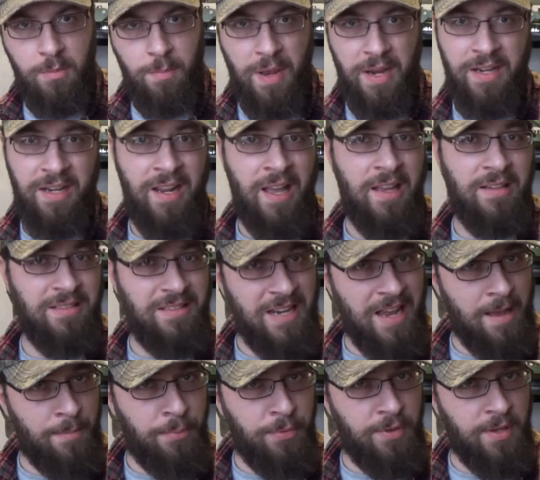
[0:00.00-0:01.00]
Depending on
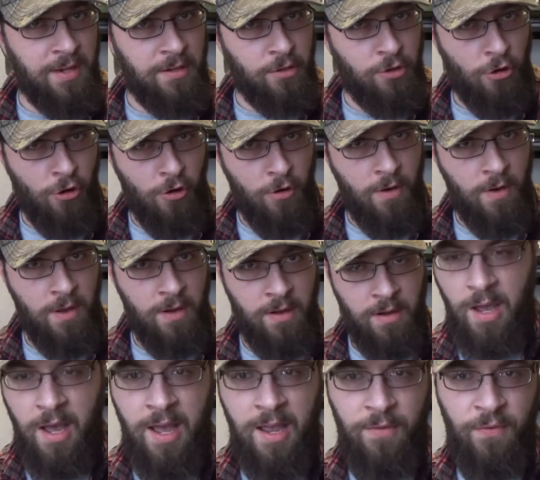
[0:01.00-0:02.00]
depth and current,
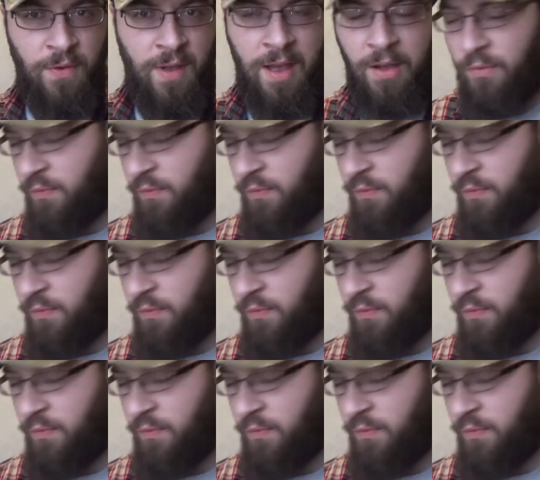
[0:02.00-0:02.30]
I, I'll